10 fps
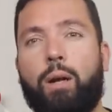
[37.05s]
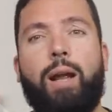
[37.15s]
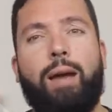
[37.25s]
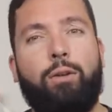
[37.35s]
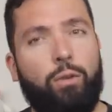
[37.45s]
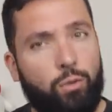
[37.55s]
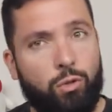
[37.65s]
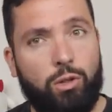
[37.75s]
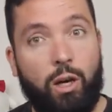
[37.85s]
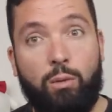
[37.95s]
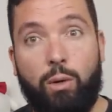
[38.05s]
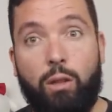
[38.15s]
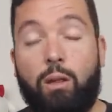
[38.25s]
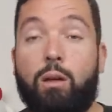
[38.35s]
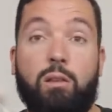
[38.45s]
But I'm going to start
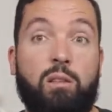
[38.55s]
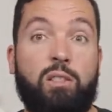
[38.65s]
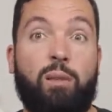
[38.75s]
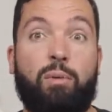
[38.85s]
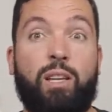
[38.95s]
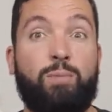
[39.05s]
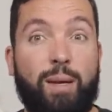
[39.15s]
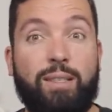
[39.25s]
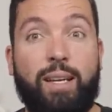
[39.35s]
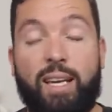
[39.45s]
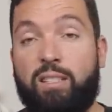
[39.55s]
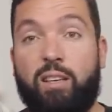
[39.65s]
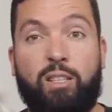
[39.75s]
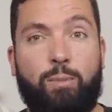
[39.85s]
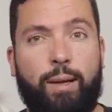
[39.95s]
with something as basic
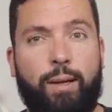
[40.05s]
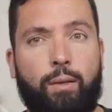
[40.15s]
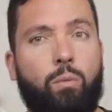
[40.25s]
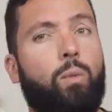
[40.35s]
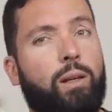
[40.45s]
as explaining